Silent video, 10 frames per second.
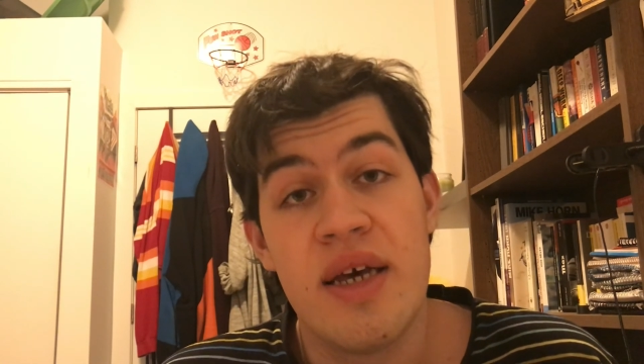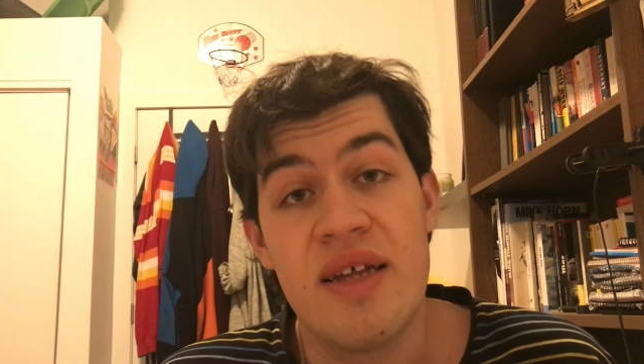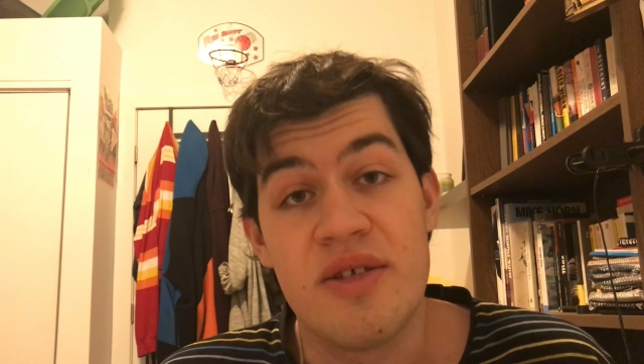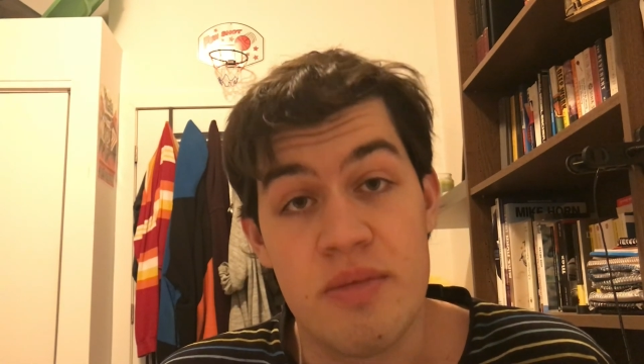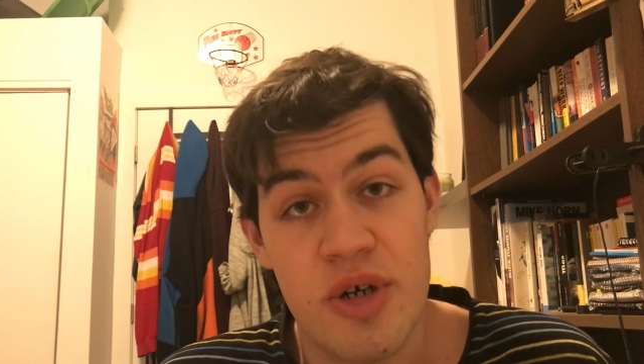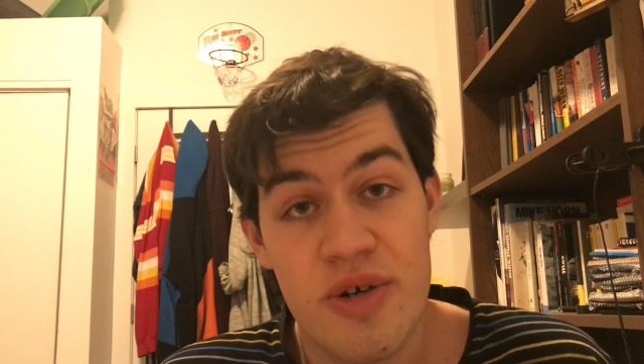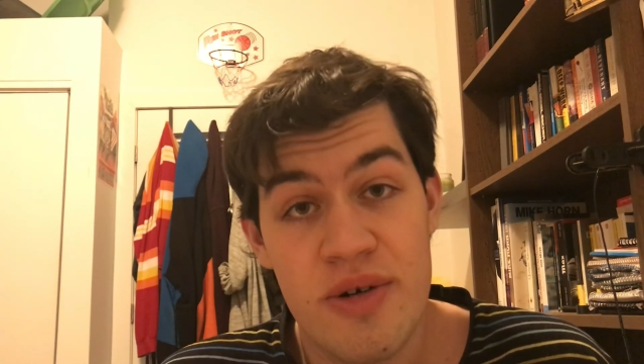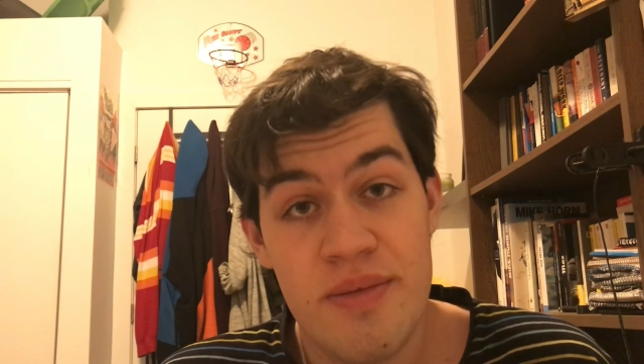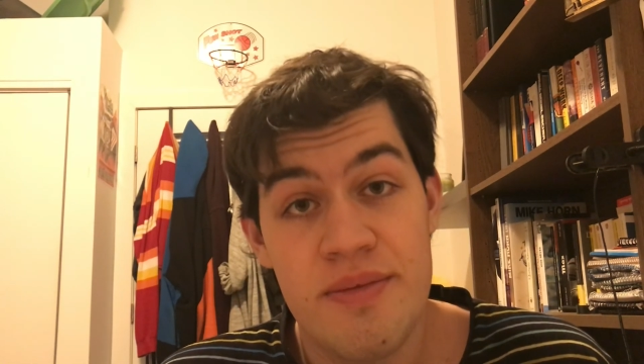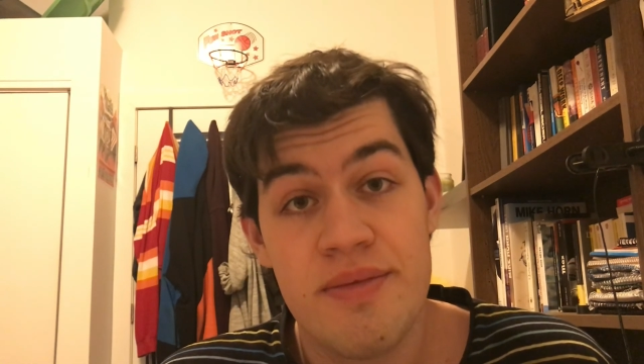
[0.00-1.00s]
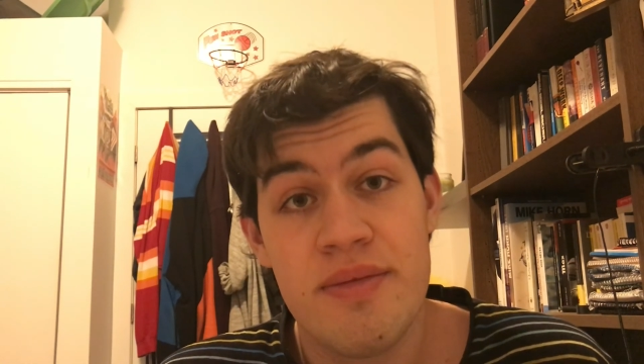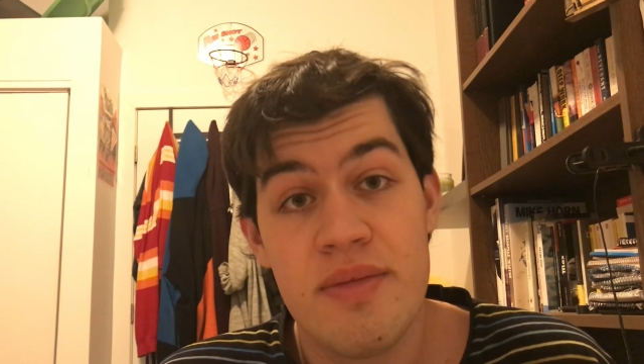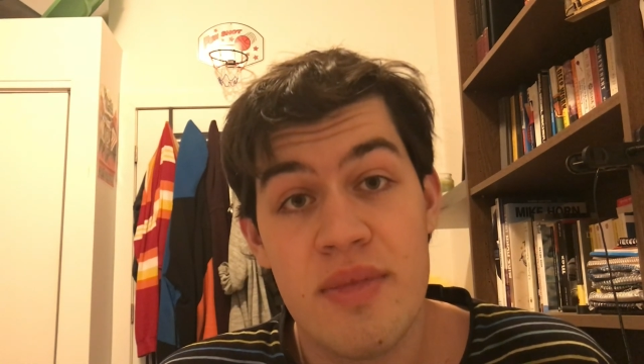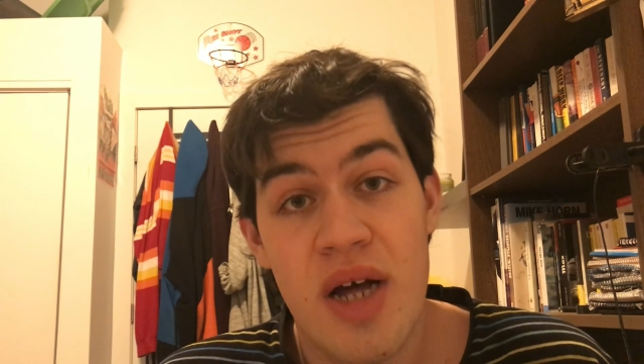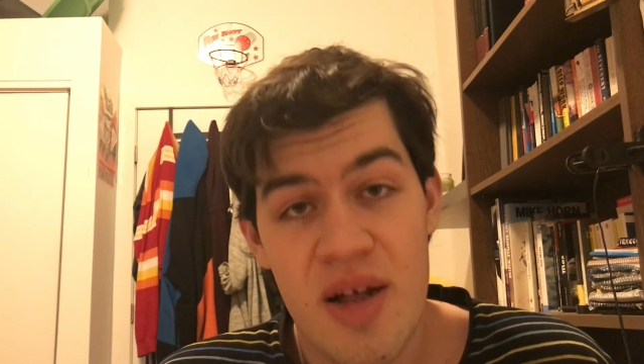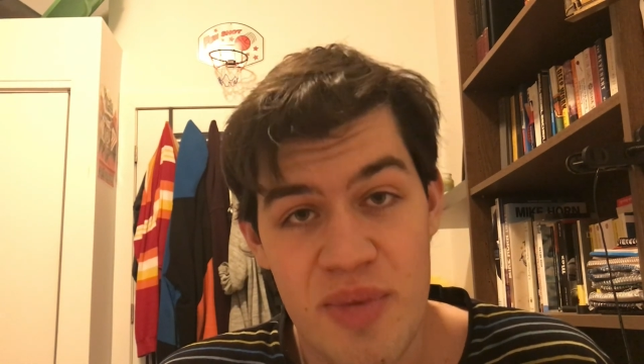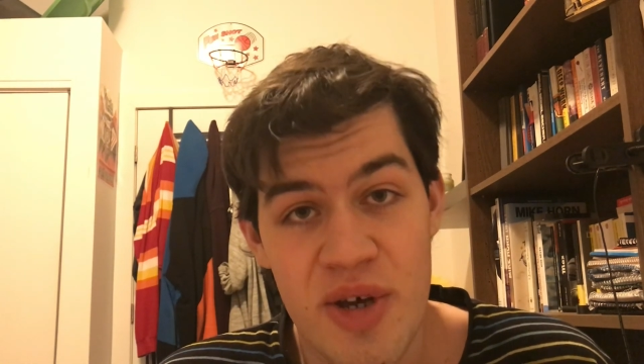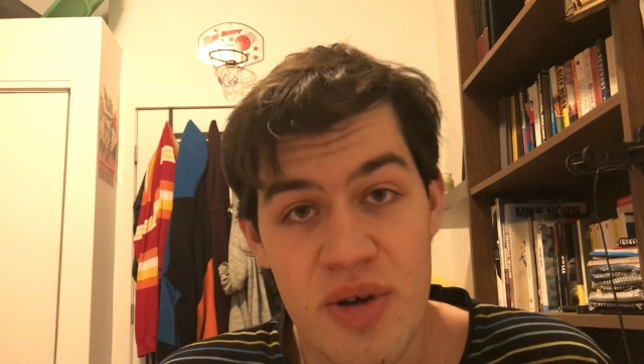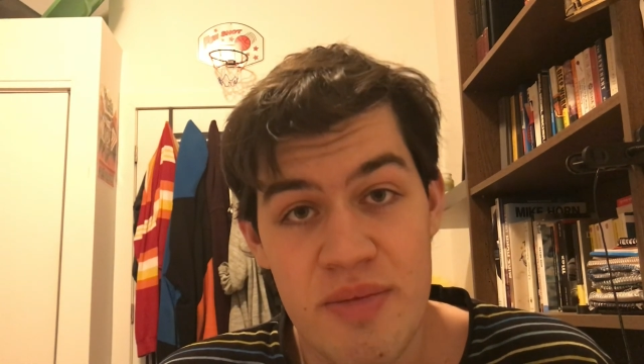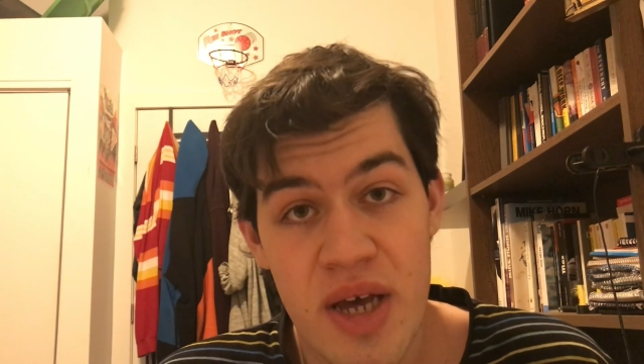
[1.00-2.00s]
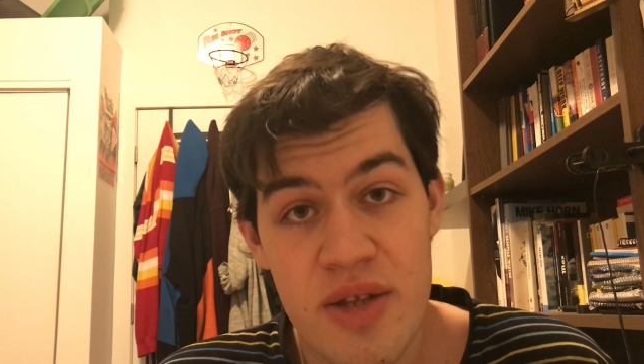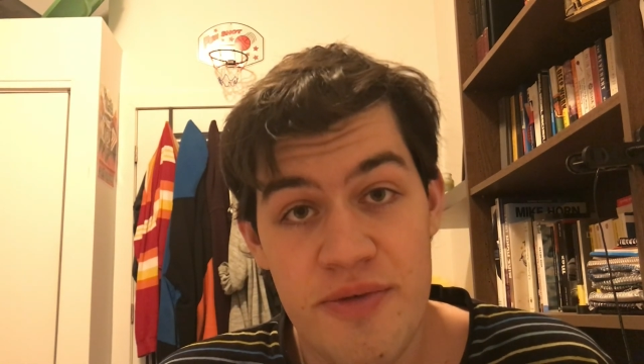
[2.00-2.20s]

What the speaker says: and tomorrow I'll be going back to